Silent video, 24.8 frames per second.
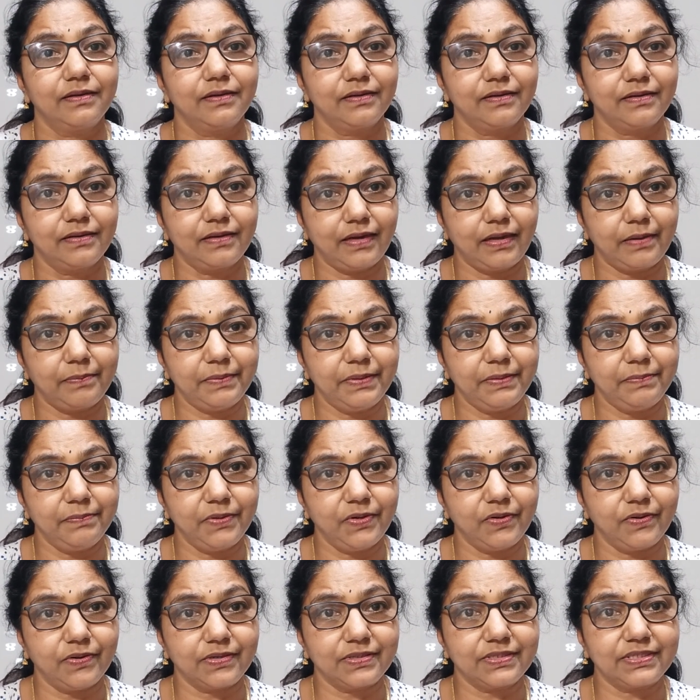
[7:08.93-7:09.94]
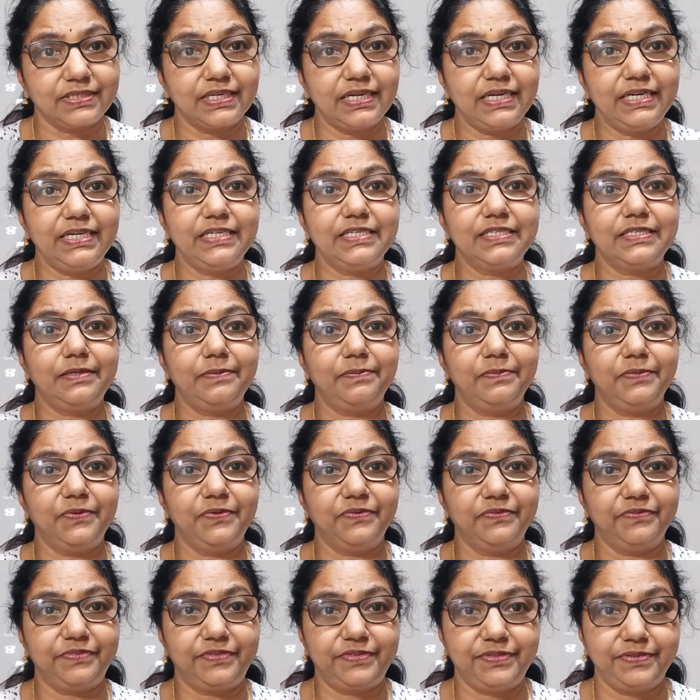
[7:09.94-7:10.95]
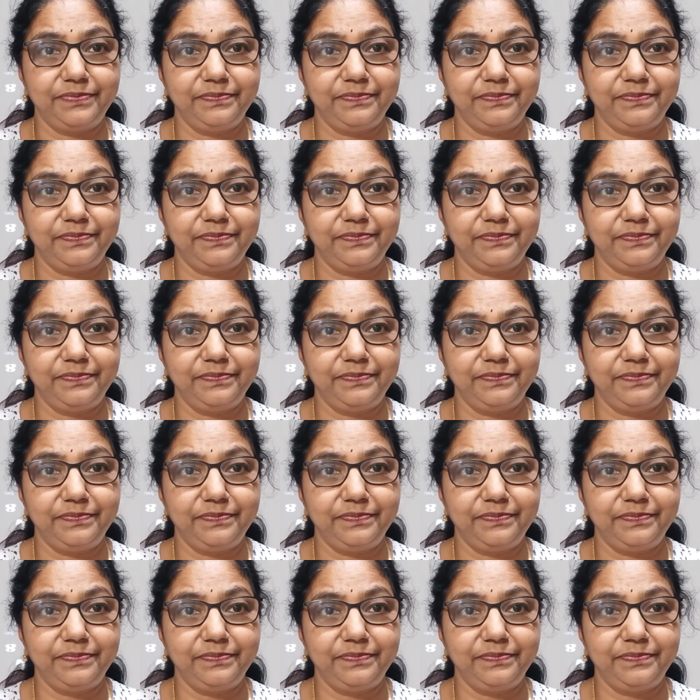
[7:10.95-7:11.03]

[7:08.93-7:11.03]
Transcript: Carbon monoxide is removed.